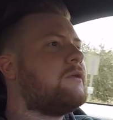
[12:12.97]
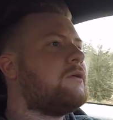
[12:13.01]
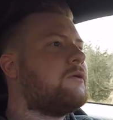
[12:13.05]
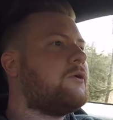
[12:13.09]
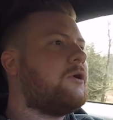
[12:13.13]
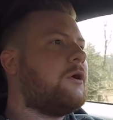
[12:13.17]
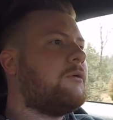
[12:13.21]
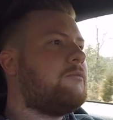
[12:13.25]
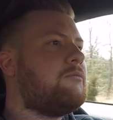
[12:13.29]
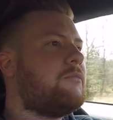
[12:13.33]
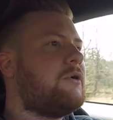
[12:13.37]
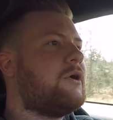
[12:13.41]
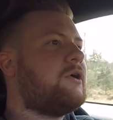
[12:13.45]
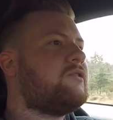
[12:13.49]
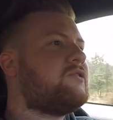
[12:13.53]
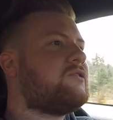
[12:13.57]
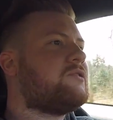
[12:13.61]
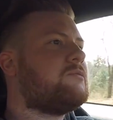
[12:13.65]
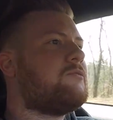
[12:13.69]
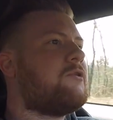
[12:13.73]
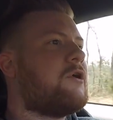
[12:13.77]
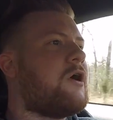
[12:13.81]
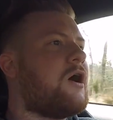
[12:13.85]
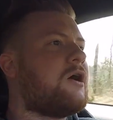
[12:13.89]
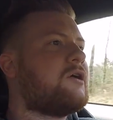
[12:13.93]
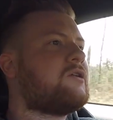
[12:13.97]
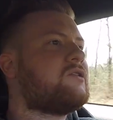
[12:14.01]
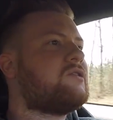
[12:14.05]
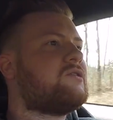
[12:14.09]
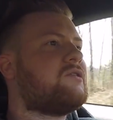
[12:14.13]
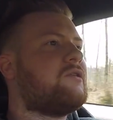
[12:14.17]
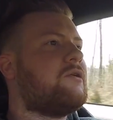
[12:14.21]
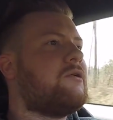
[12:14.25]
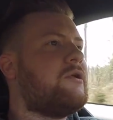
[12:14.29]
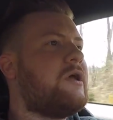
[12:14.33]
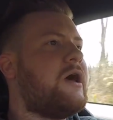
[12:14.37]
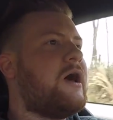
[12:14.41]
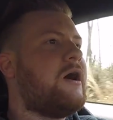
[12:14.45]
Oh, there's some rocks.
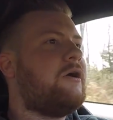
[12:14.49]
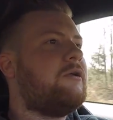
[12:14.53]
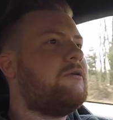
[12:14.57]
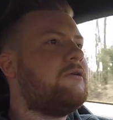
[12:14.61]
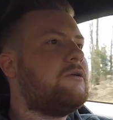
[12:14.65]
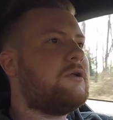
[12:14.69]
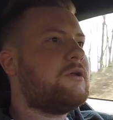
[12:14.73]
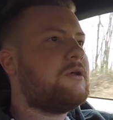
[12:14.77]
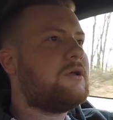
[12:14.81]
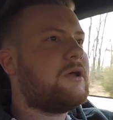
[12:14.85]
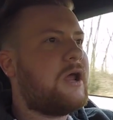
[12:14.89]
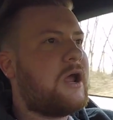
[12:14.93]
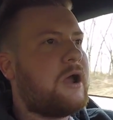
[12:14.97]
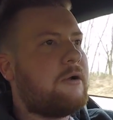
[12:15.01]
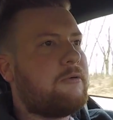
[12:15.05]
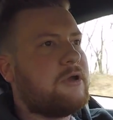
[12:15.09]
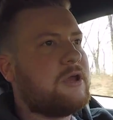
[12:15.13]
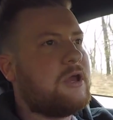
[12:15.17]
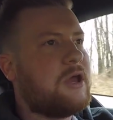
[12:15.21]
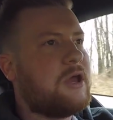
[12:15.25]
Slow down. There we